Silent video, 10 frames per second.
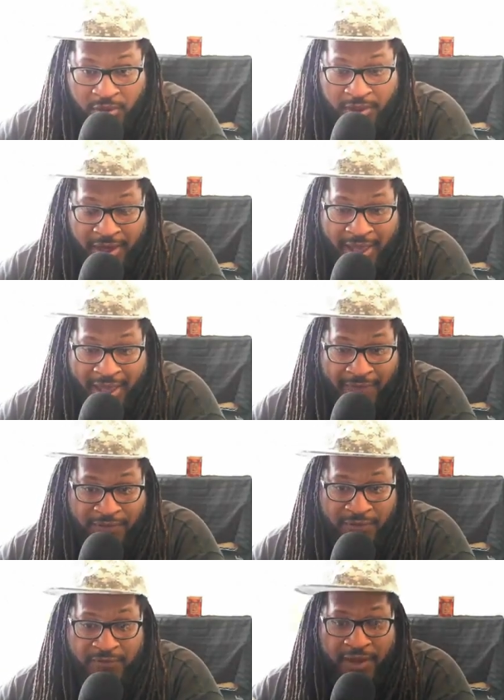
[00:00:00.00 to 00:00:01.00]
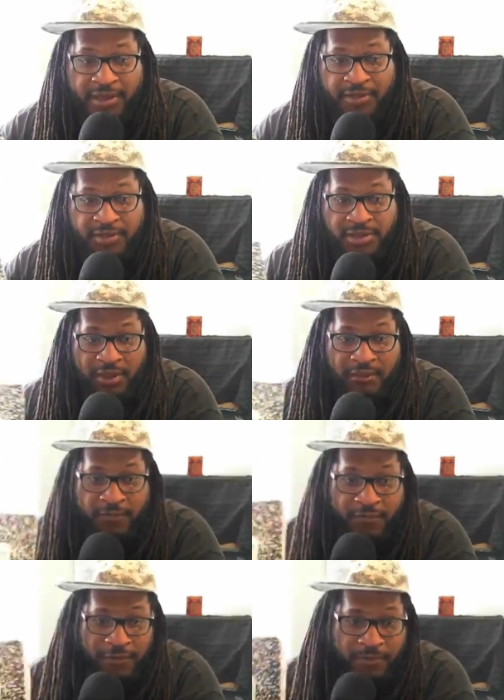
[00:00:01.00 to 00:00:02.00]
You're going to have to find
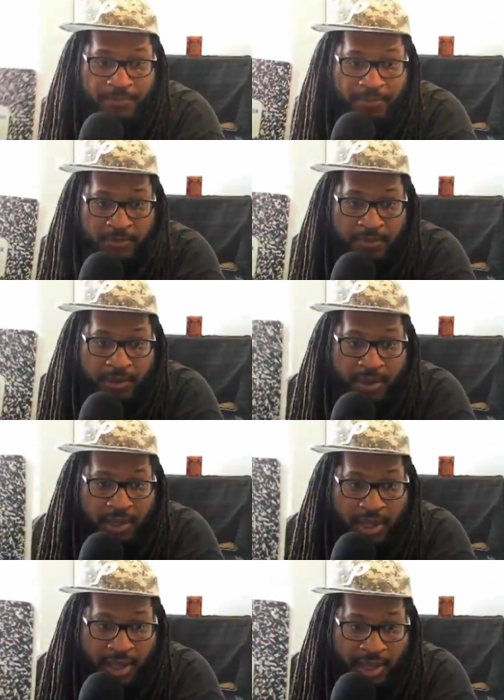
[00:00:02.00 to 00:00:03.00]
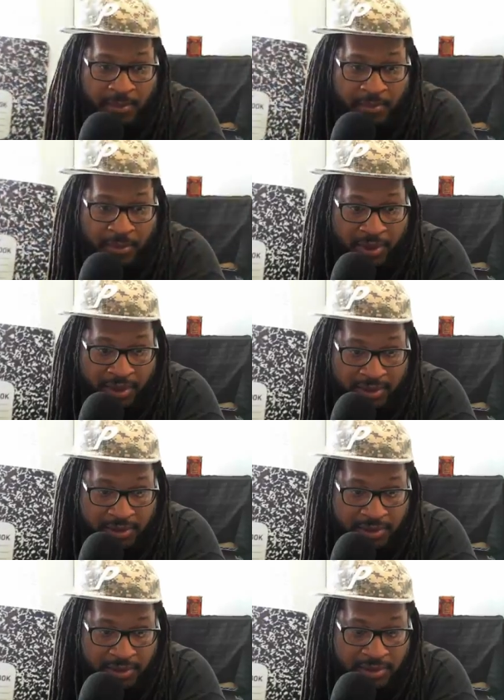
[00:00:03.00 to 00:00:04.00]
yourself a
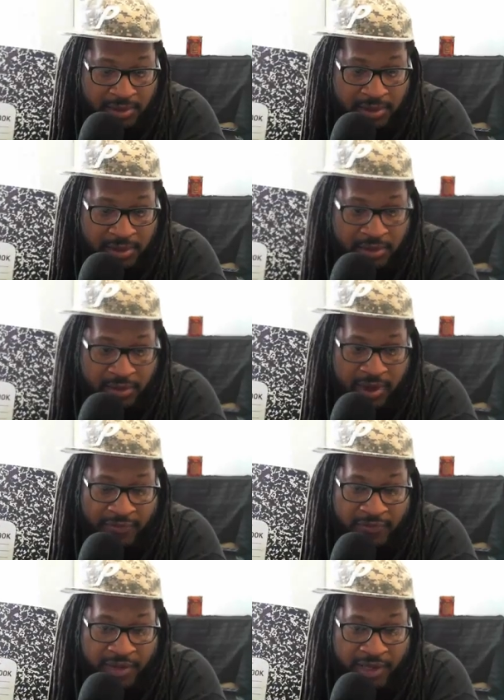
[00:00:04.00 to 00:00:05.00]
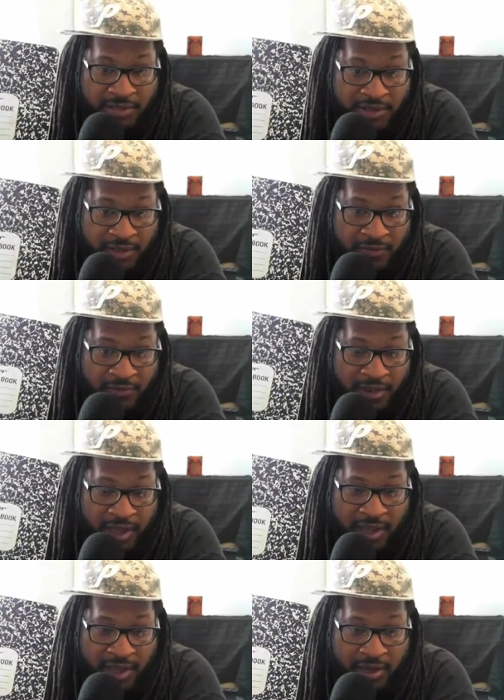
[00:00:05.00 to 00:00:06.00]
book. You're going to have to find yourself
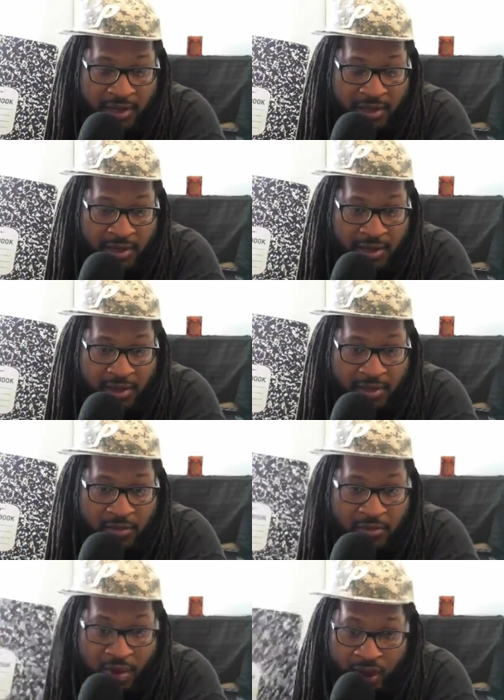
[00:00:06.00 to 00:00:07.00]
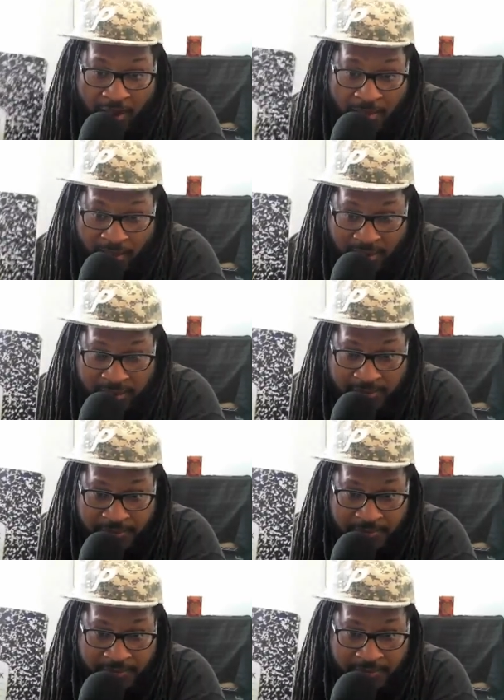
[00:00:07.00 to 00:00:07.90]
a rhyme book.